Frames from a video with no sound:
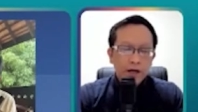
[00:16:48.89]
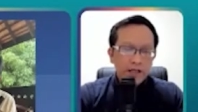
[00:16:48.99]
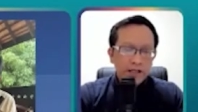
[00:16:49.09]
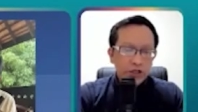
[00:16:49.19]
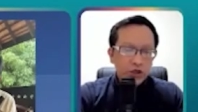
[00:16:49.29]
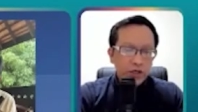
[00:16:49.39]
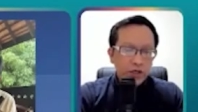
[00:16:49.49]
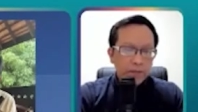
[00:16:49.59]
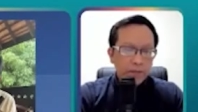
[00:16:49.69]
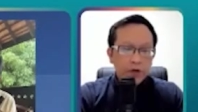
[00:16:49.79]
His
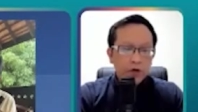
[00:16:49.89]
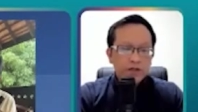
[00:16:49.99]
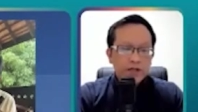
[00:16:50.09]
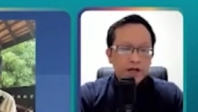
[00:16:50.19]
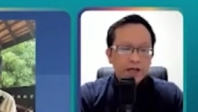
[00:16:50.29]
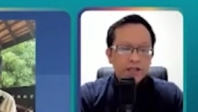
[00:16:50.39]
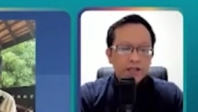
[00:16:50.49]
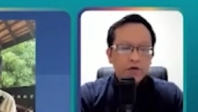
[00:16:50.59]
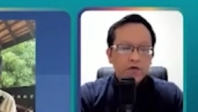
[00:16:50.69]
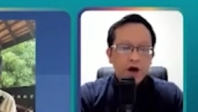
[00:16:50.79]
unique musical style
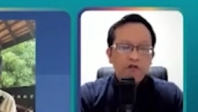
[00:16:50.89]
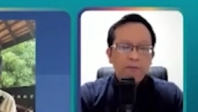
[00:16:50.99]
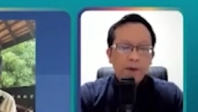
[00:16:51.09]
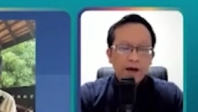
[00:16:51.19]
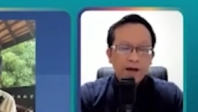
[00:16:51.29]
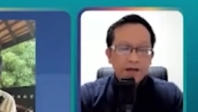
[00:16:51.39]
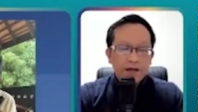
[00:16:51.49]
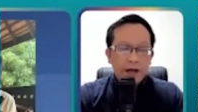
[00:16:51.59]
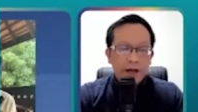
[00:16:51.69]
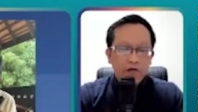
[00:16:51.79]
is the way of
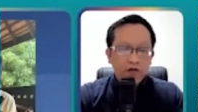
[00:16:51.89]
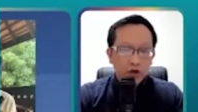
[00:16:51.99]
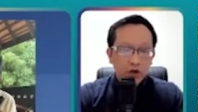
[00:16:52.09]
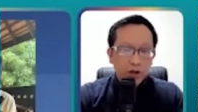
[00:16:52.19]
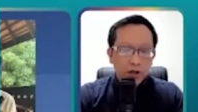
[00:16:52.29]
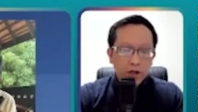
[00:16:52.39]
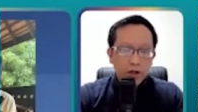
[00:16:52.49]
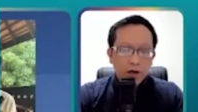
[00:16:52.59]
plucking an overtone